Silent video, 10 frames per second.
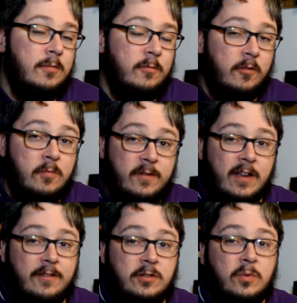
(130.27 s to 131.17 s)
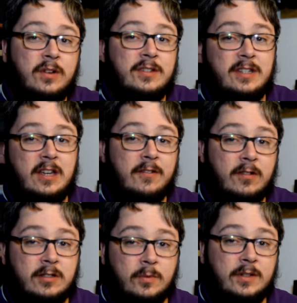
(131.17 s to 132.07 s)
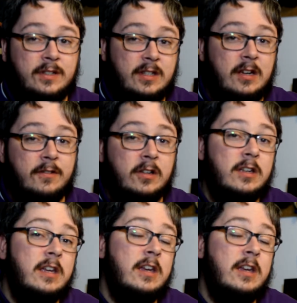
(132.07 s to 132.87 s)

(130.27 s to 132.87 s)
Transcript: from moving over to one to the other, to one to the other,